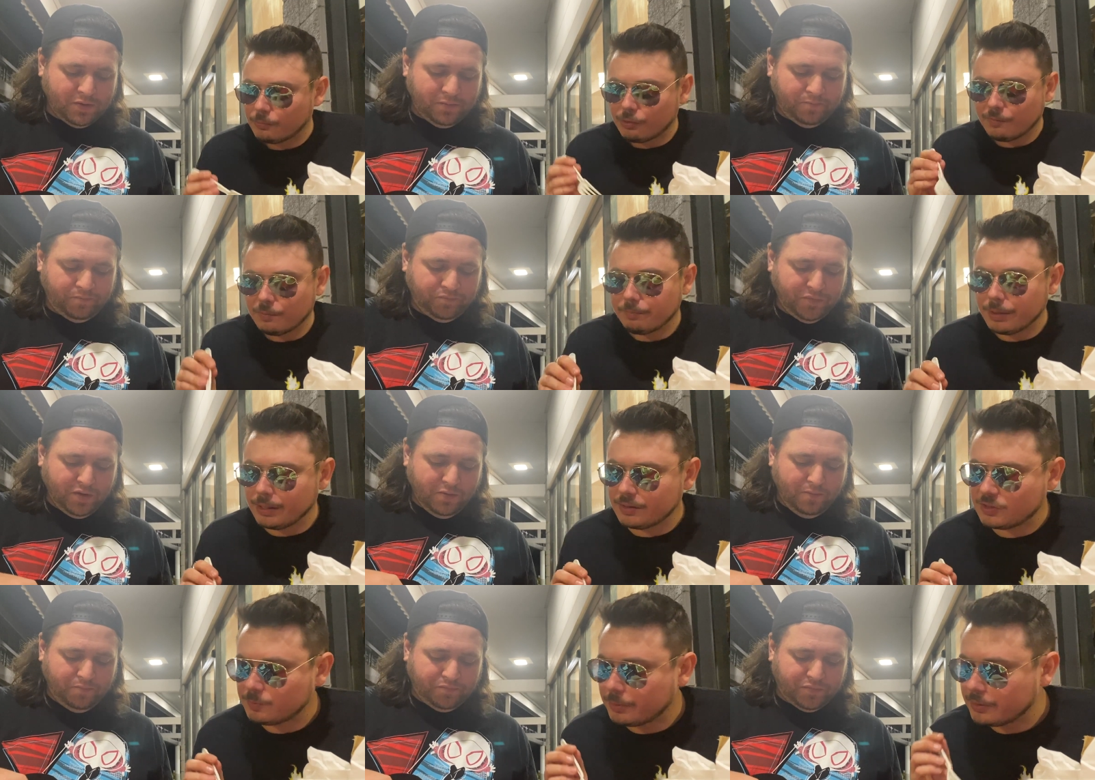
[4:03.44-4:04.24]
Speaker 1: gravy
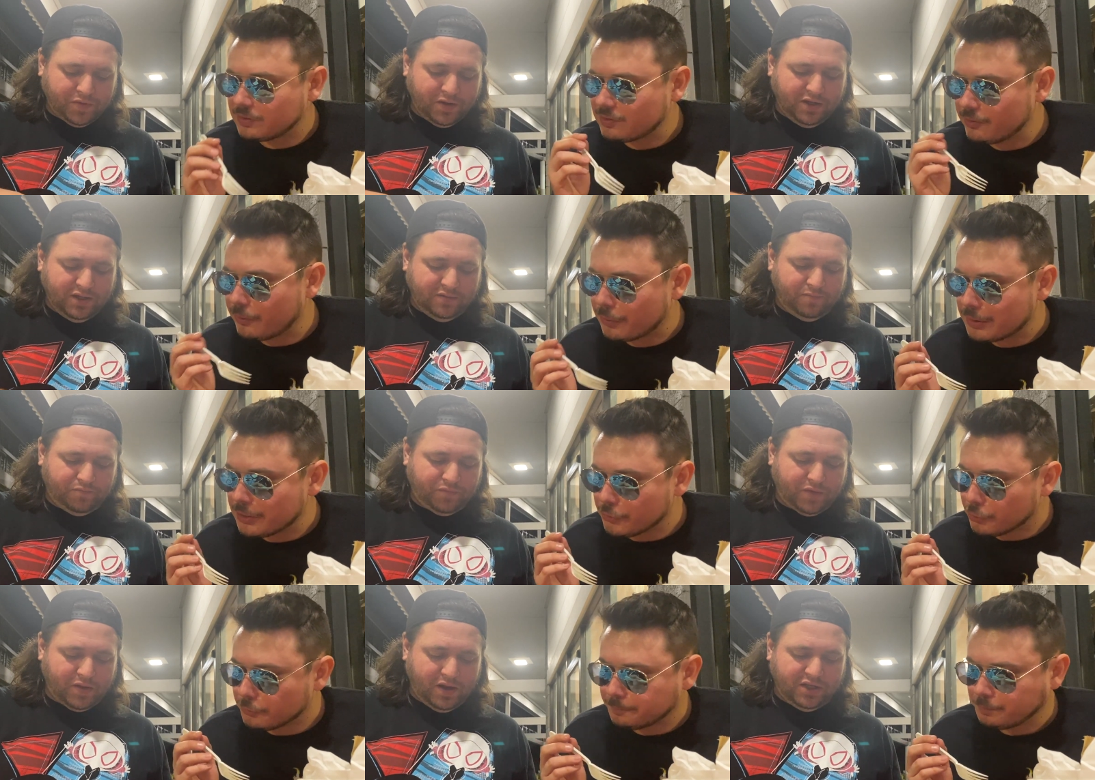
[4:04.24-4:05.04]
base, but it's a little
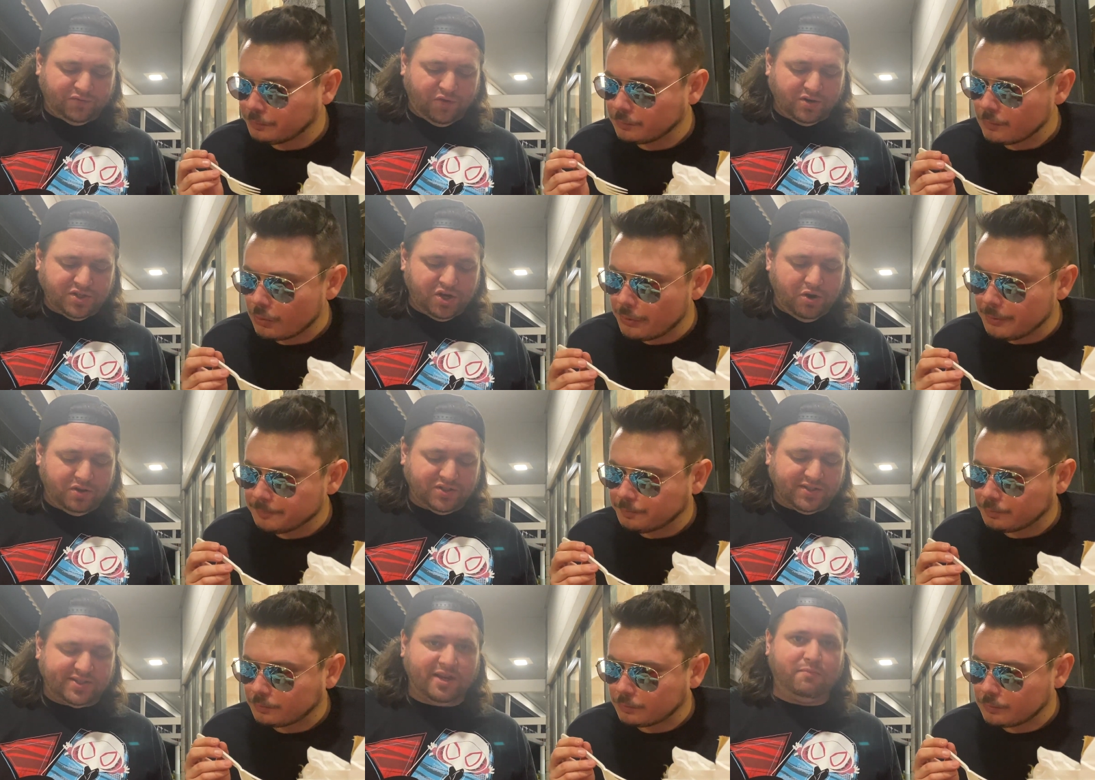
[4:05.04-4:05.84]
thinner.
Speaker 2: As far as I know,
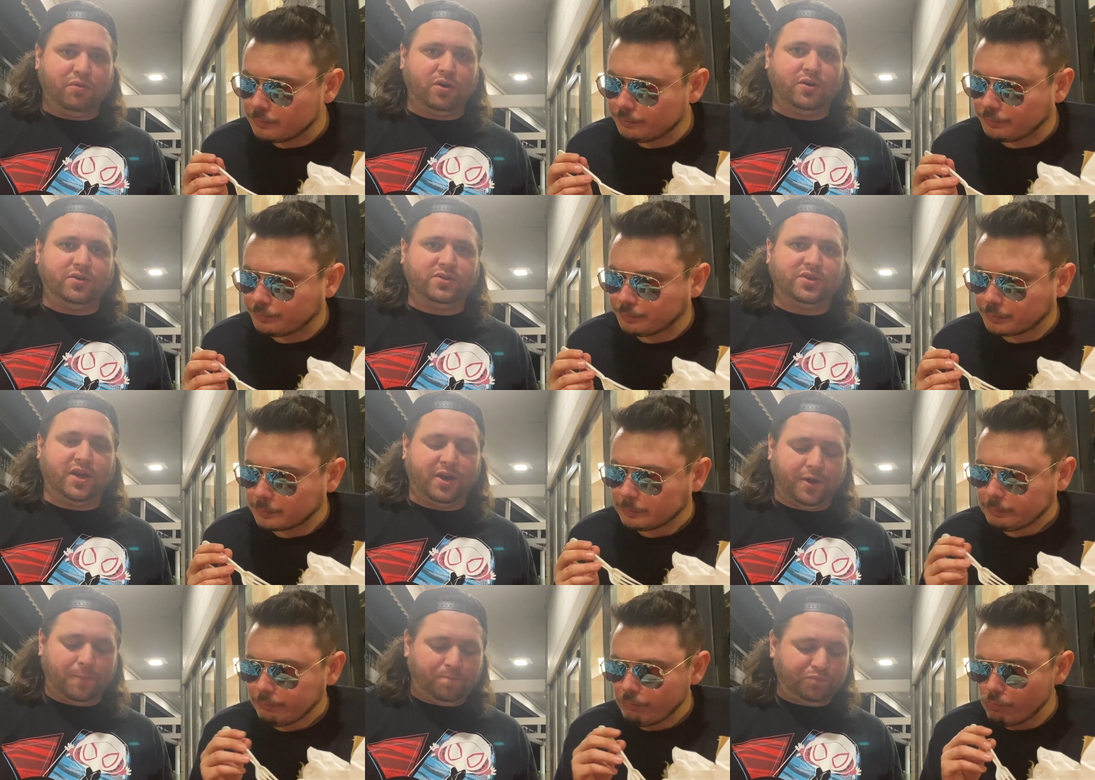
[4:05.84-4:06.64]
it's the same burgers.
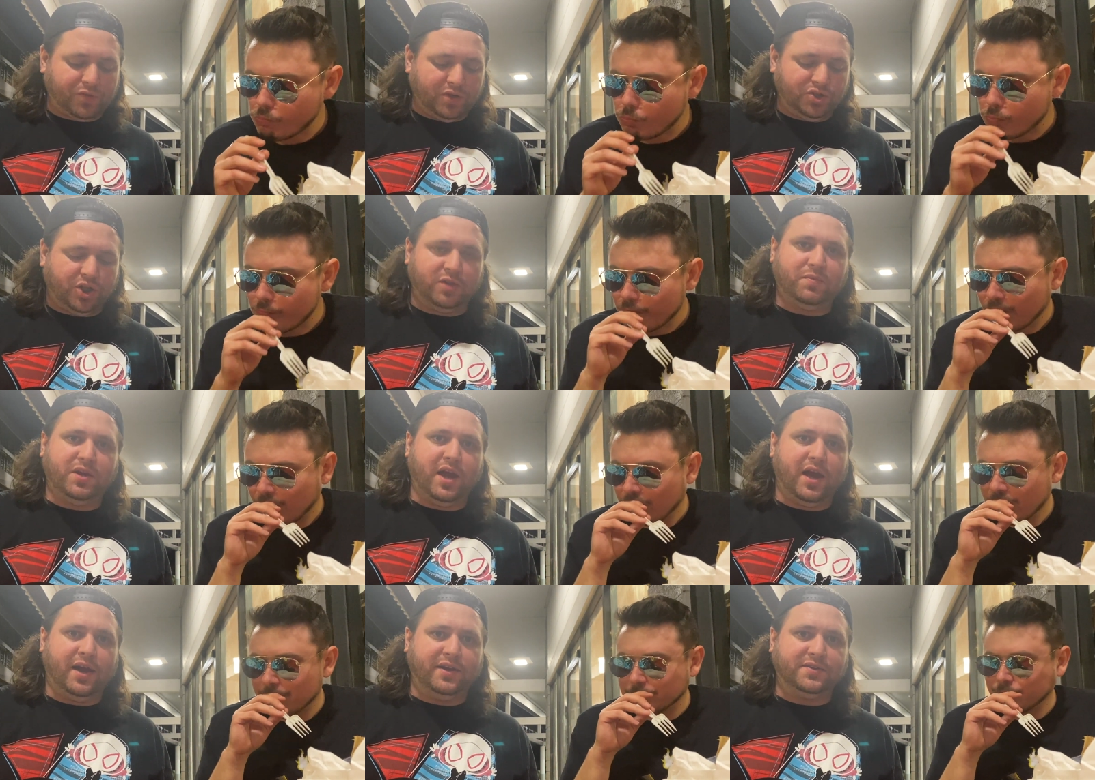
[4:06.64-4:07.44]
Like
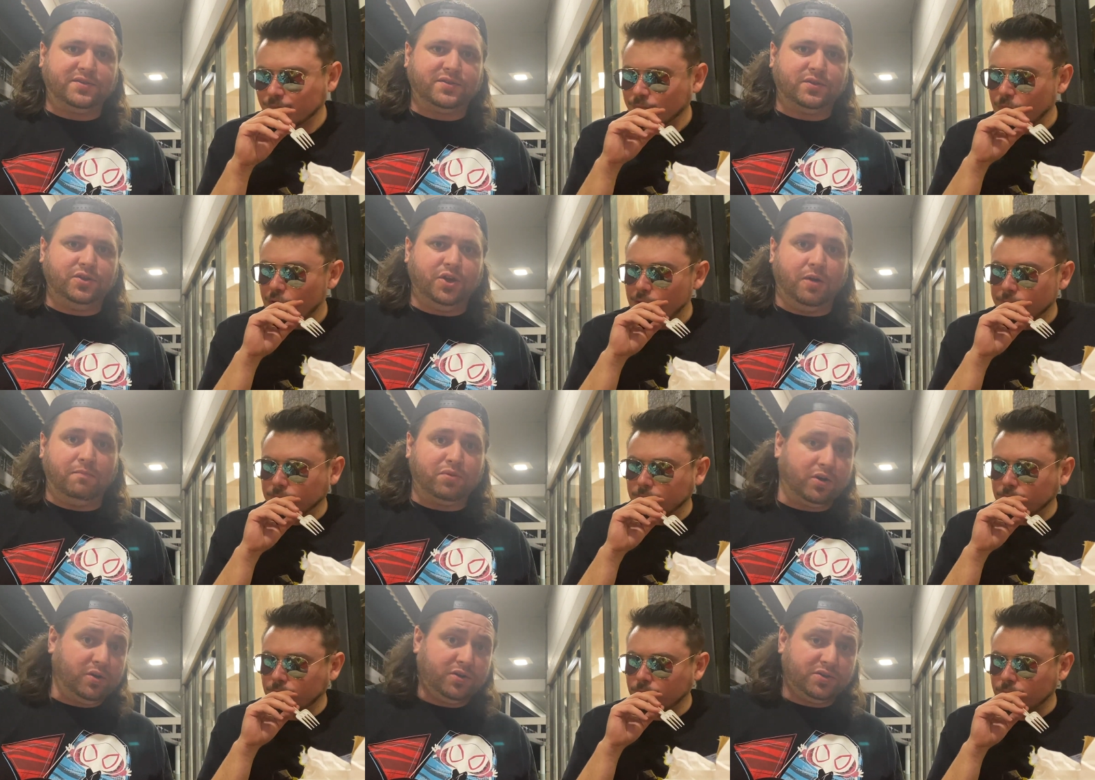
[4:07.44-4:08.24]
Jollibee has
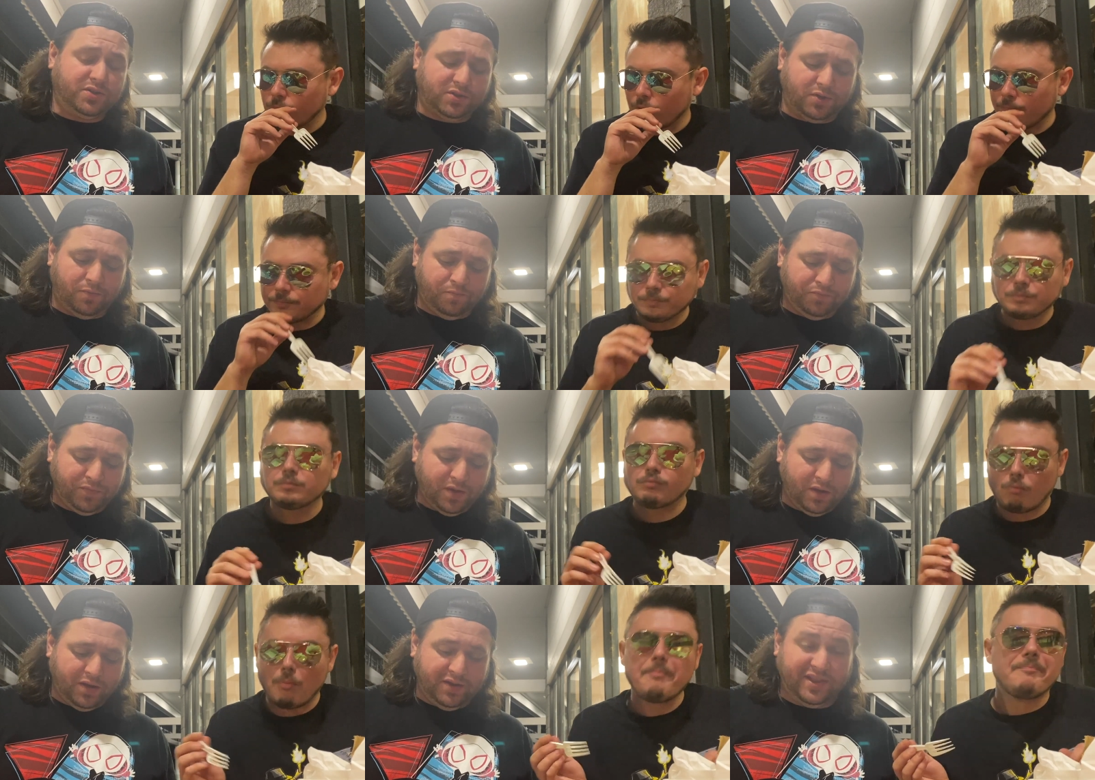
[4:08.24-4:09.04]
Yum Burgers.
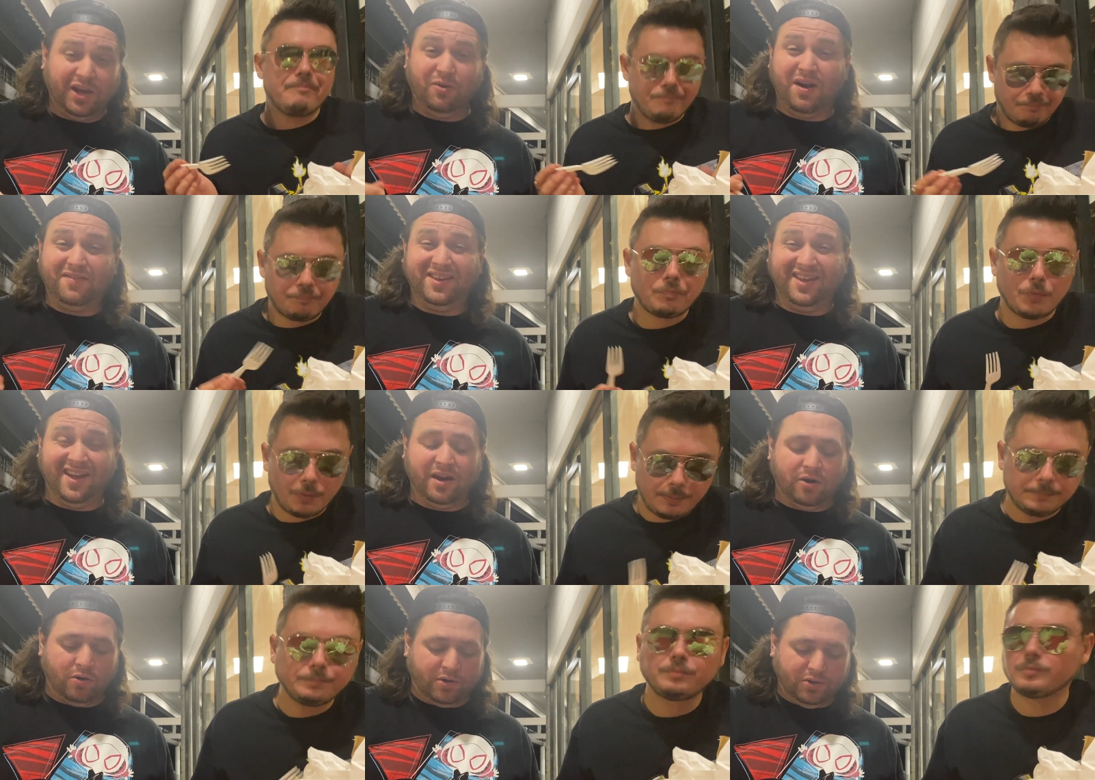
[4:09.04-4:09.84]
They don't have it
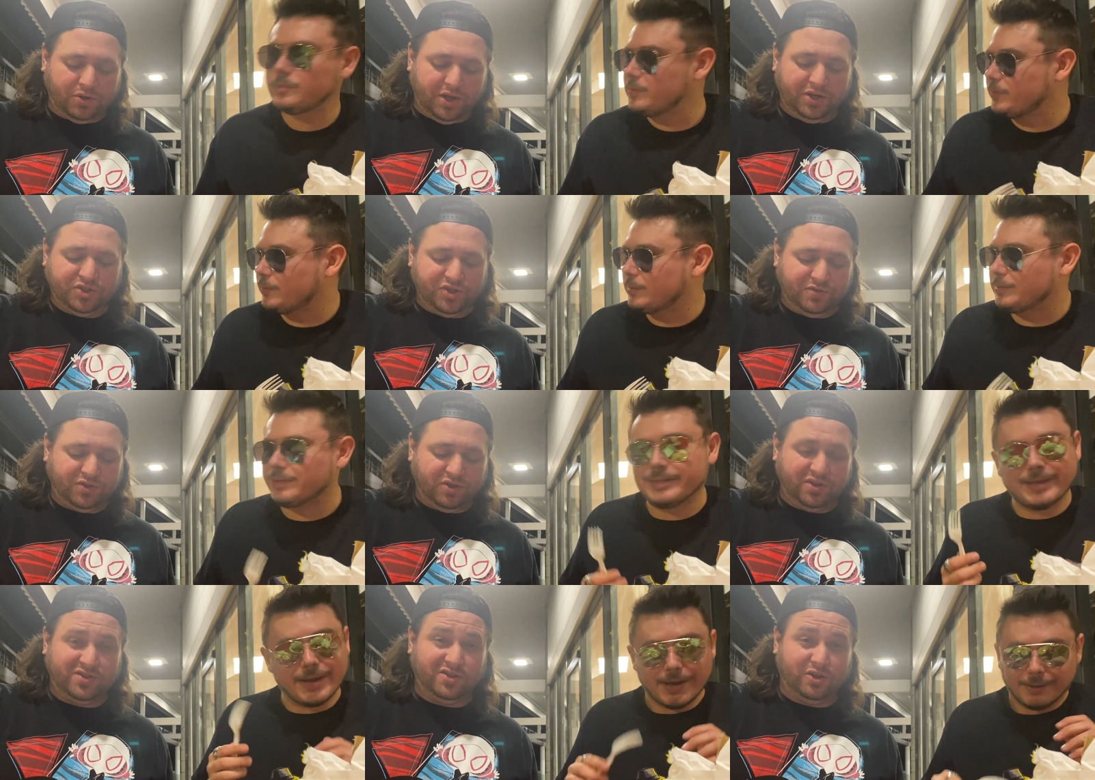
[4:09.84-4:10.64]
yet at our location,
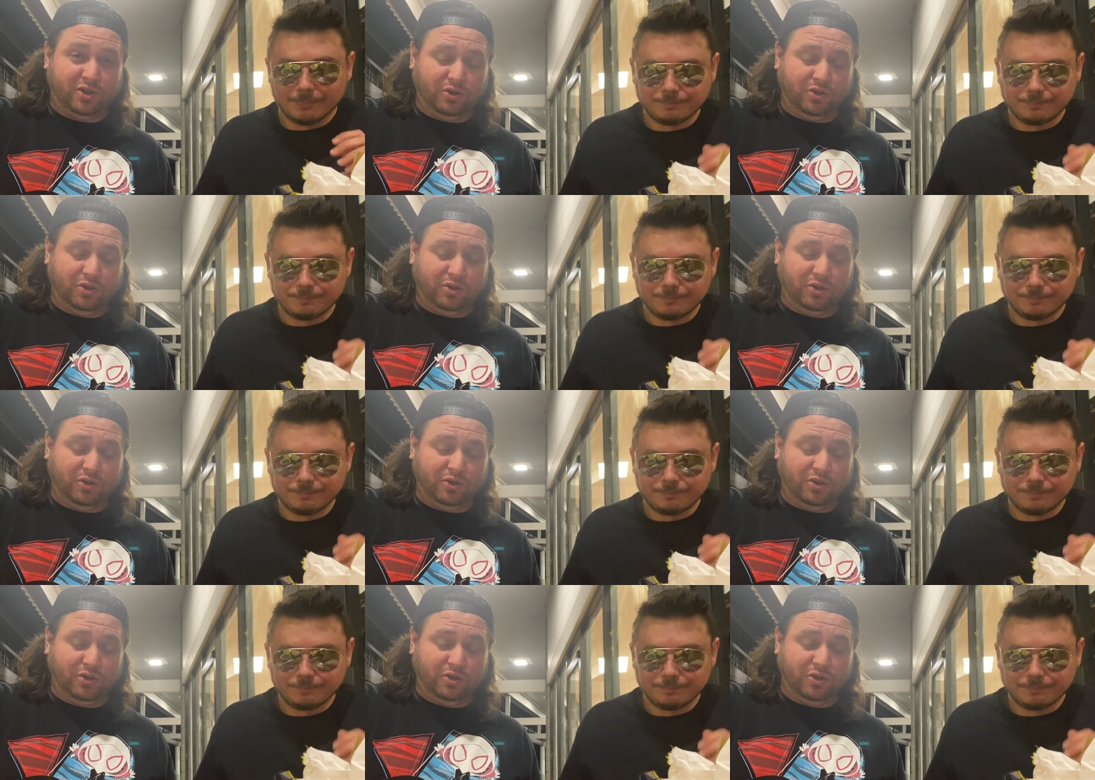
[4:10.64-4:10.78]
so this yeah. is the